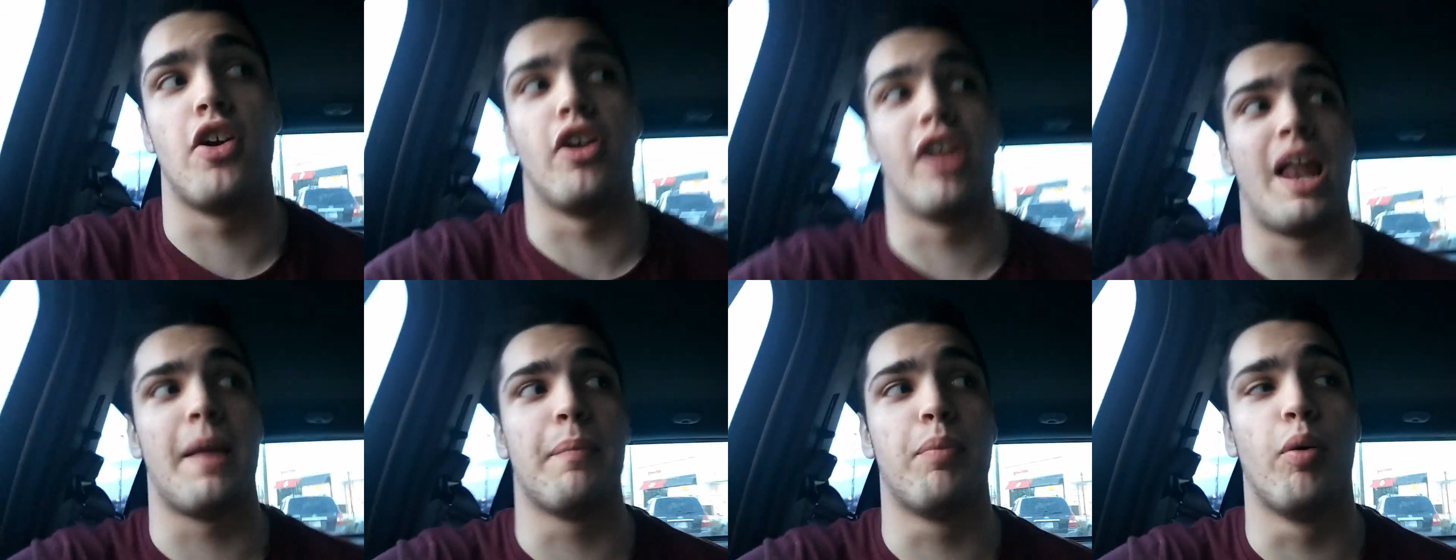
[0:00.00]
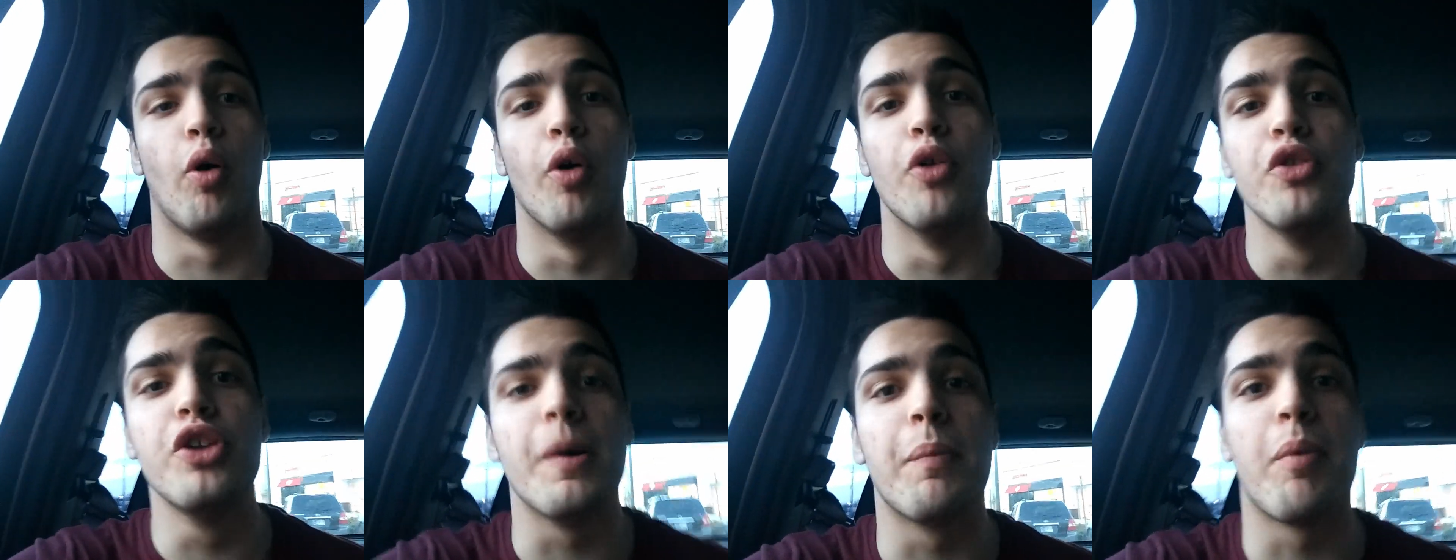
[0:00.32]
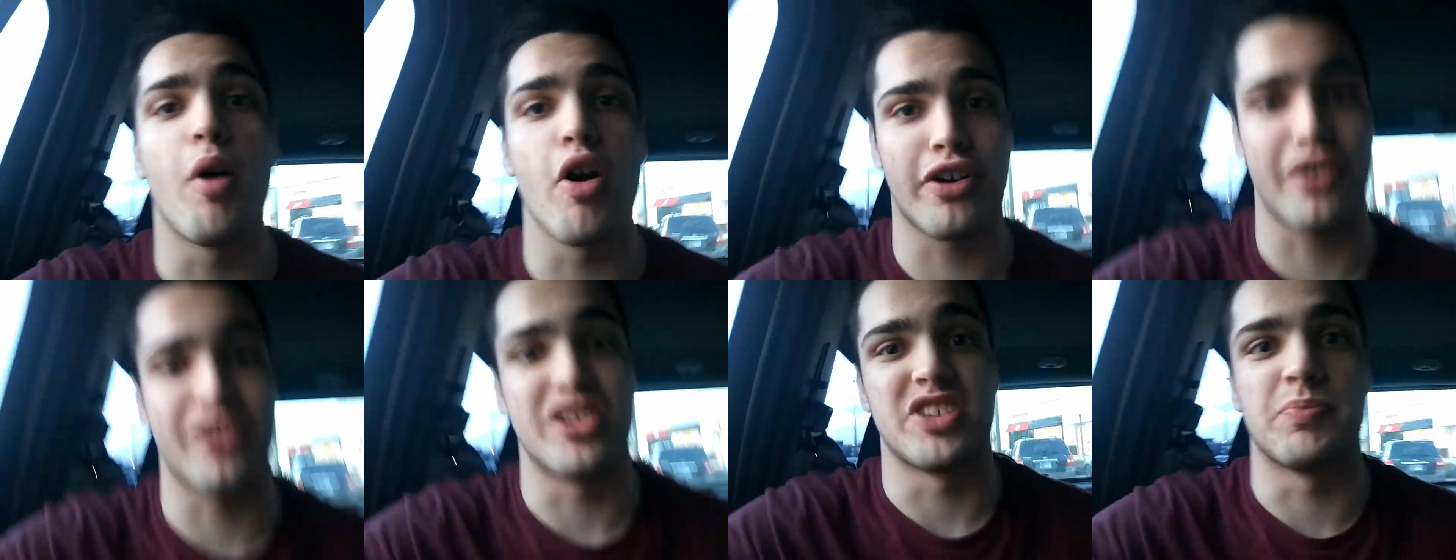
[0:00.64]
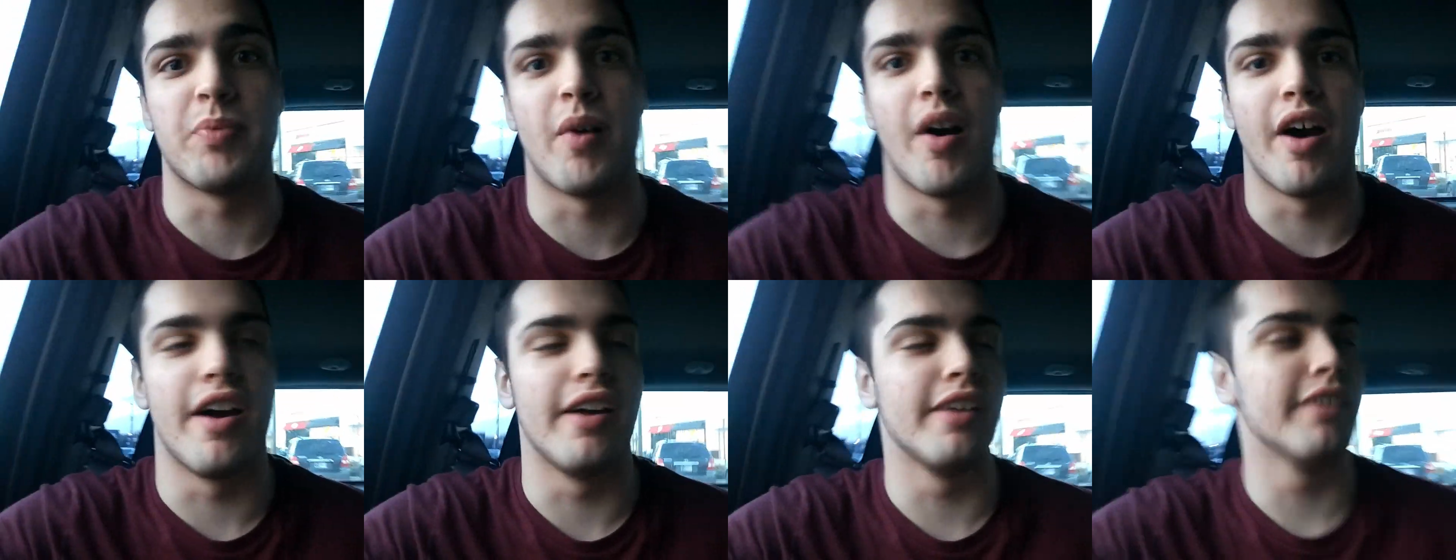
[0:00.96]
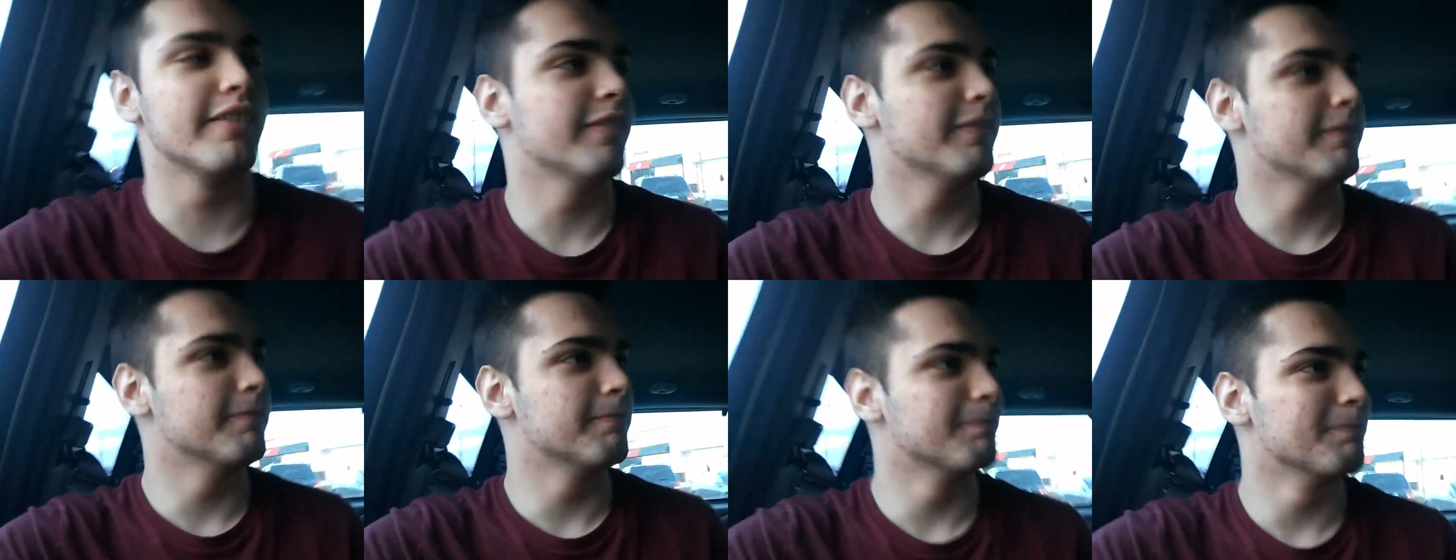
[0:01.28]
want to pull into a parking spot.
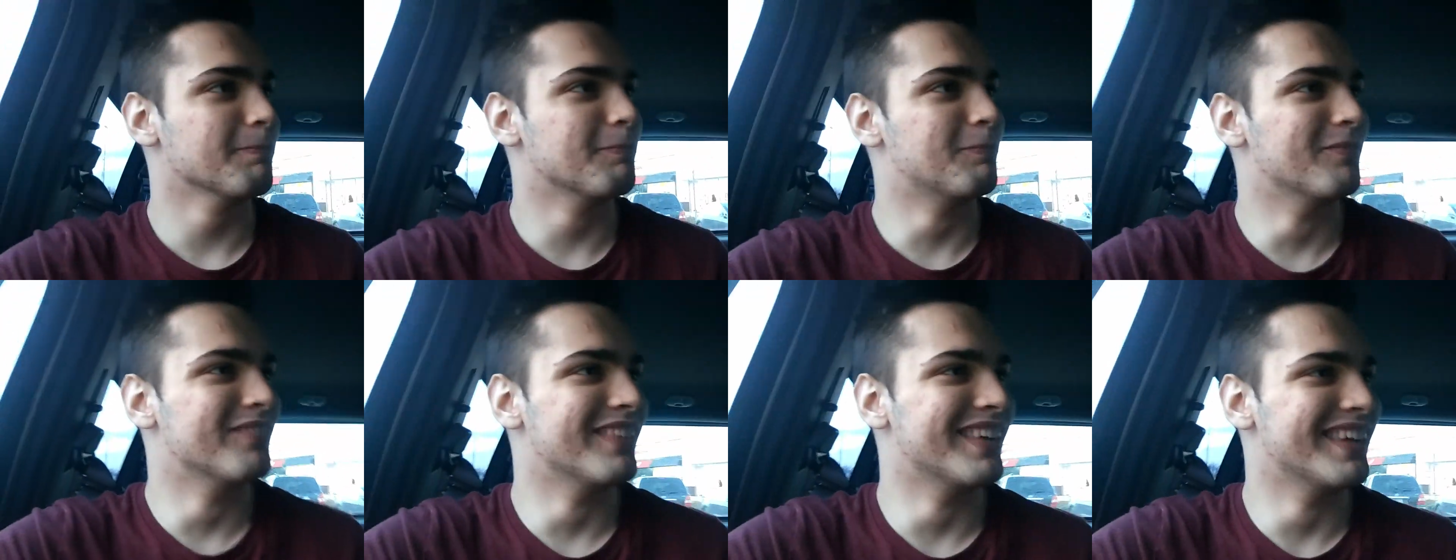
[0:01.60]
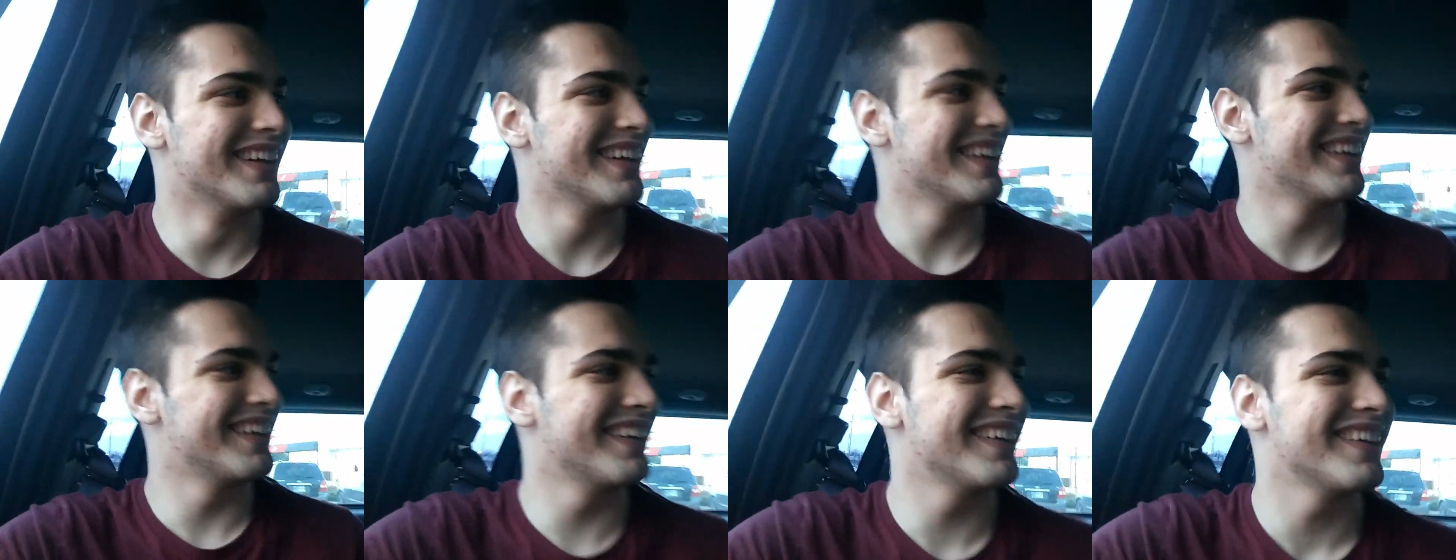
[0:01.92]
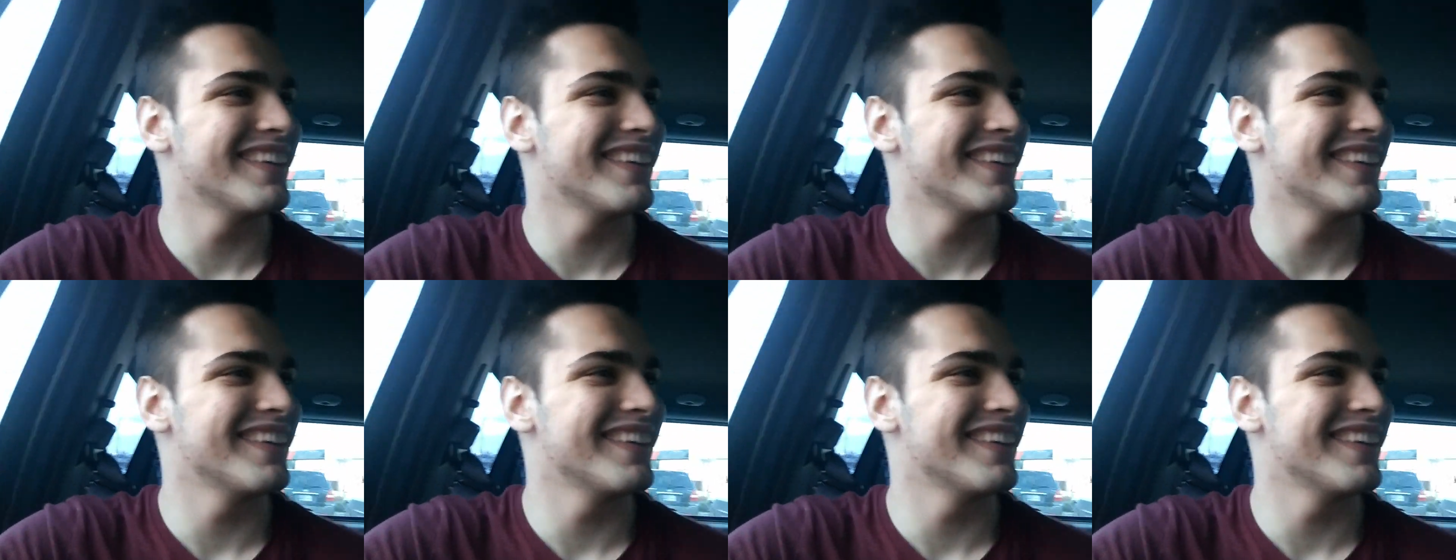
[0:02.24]
Hey, you